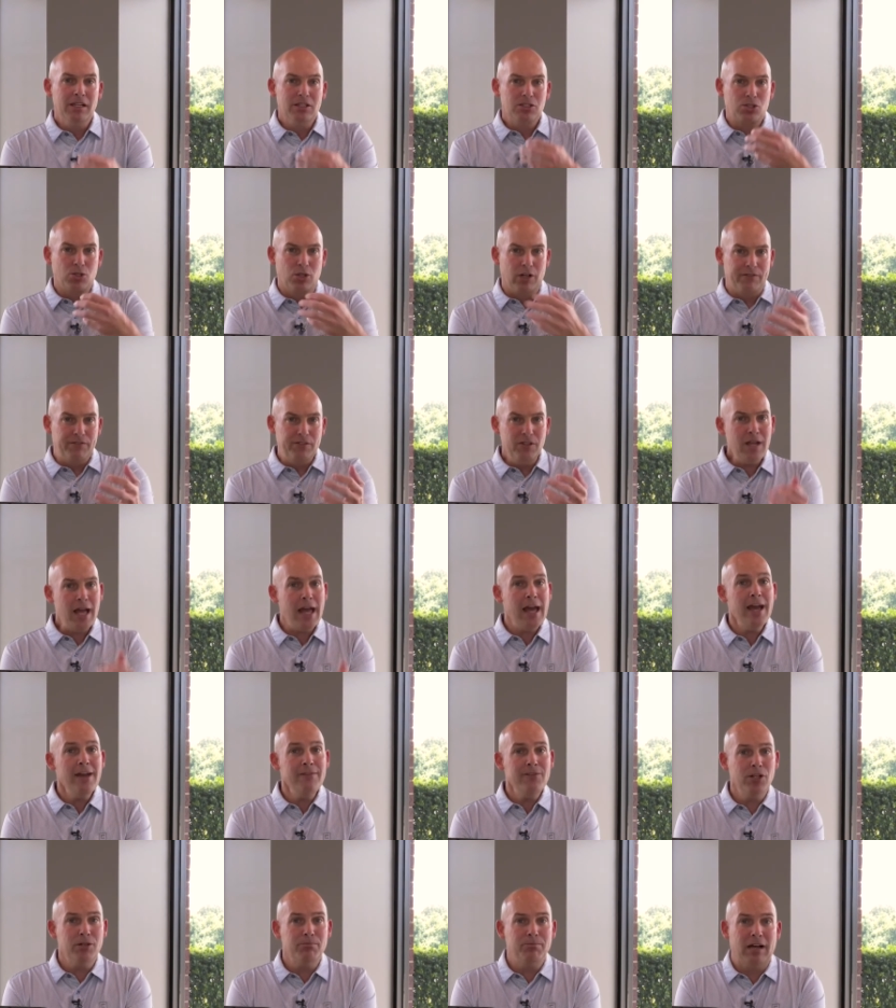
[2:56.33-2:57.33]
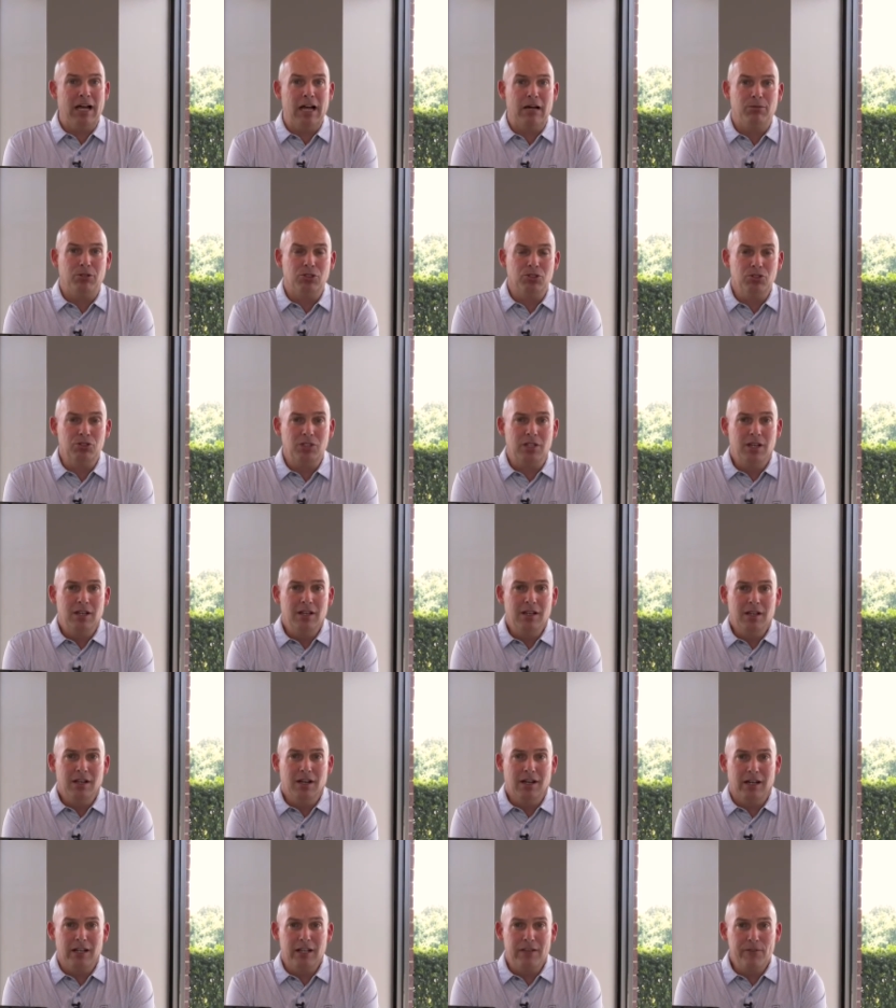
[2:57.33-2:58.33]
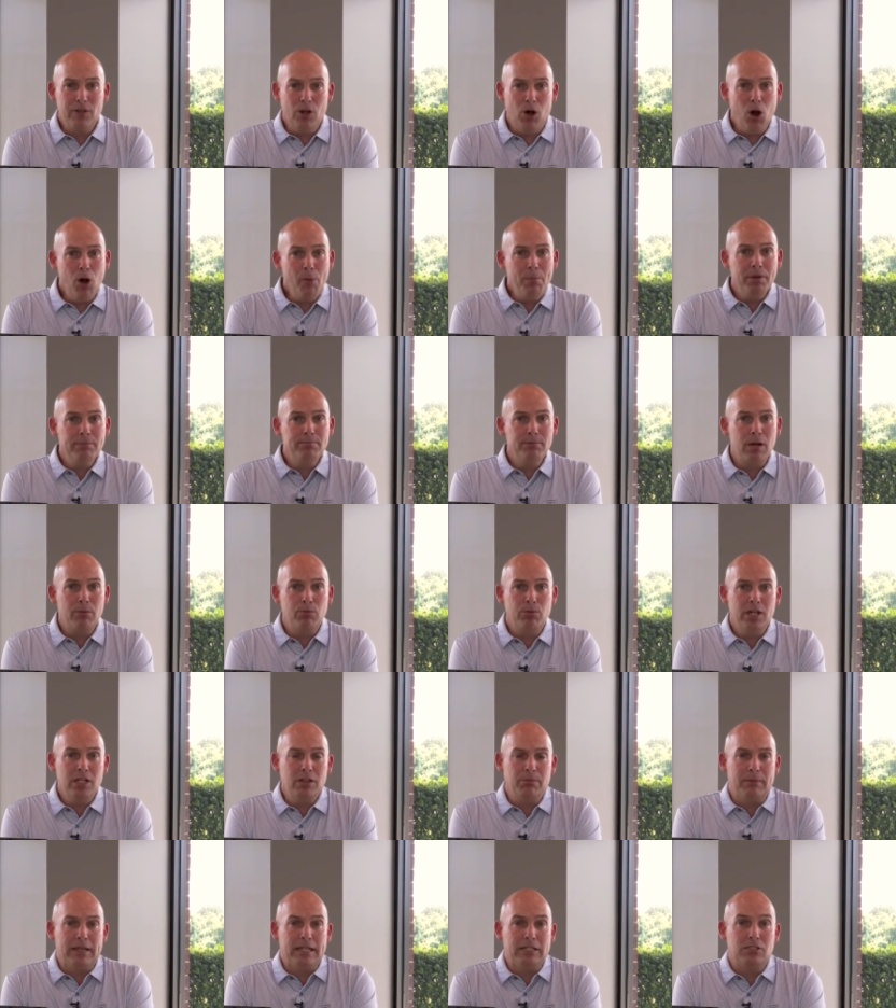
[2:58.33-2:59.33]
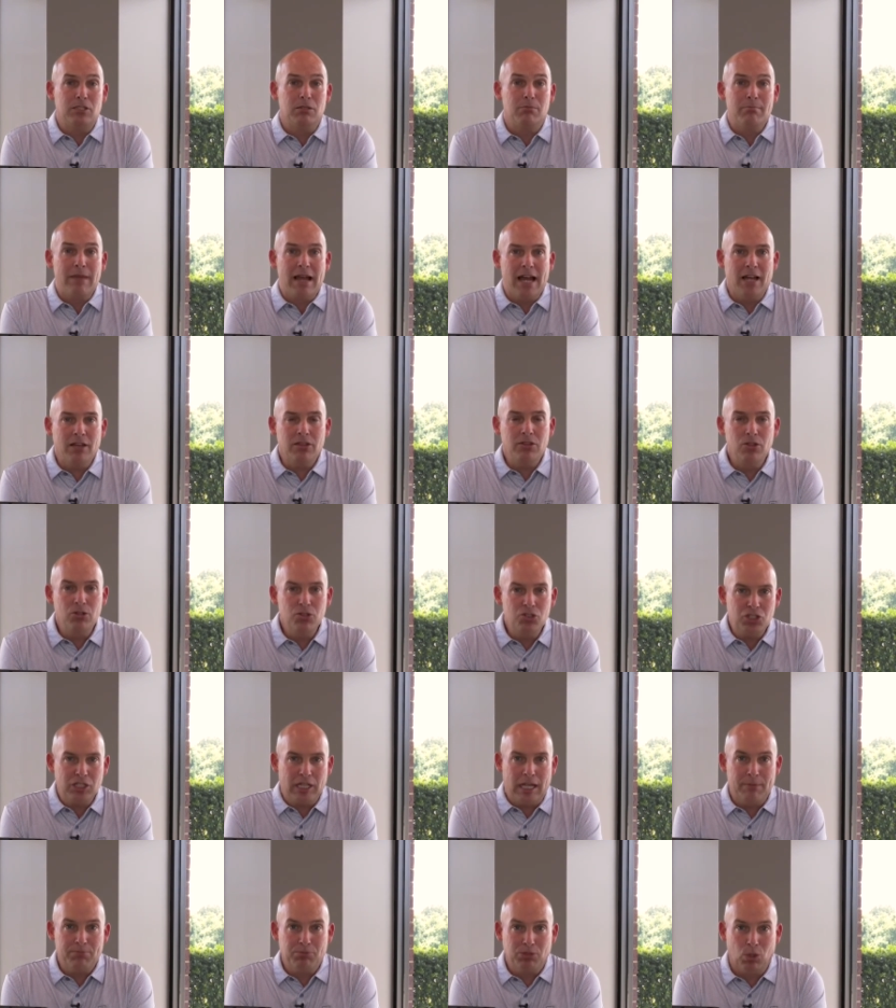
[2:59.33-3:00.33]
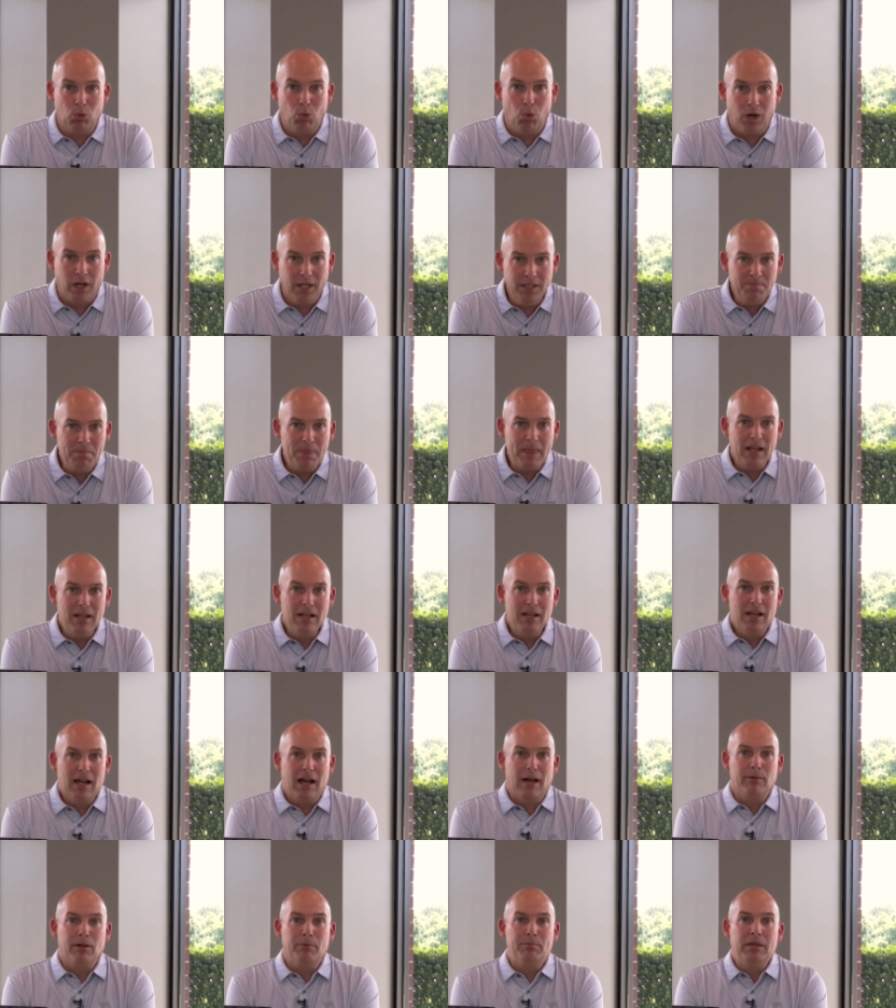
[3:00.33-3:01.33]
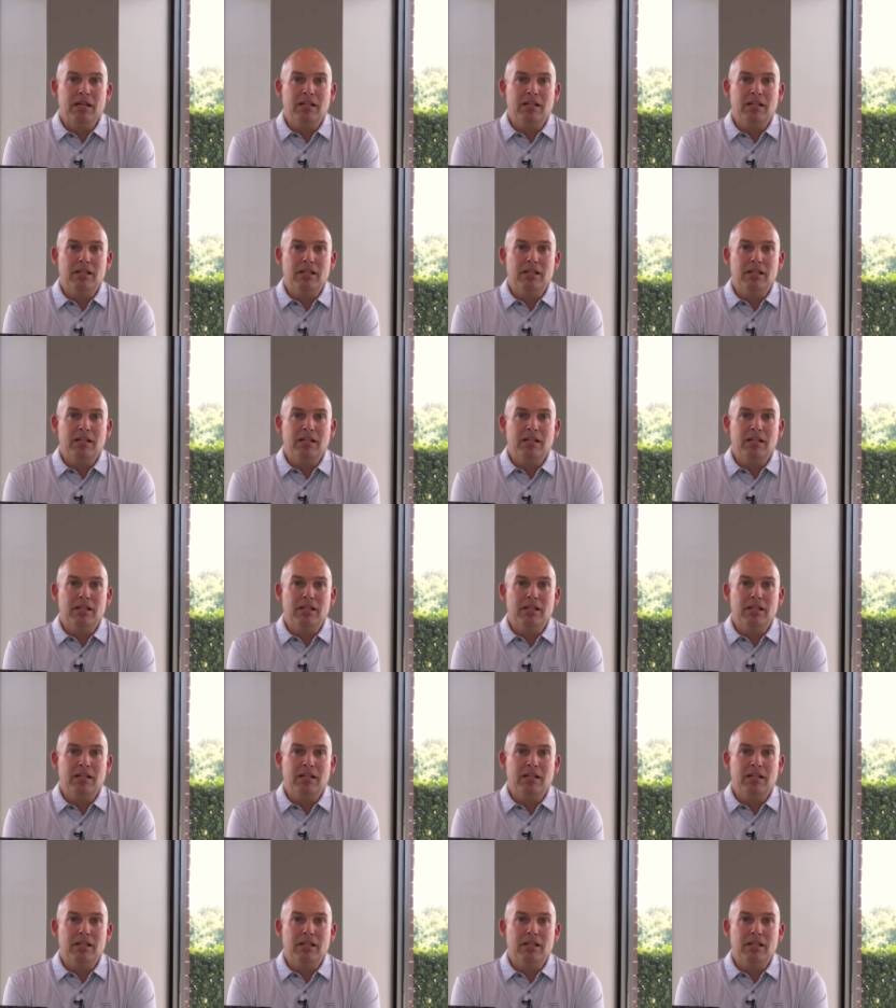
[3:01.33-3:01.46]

So if you have your Bibles, uh, if you'll open them up with me to Matthew chapter 1, I'm going to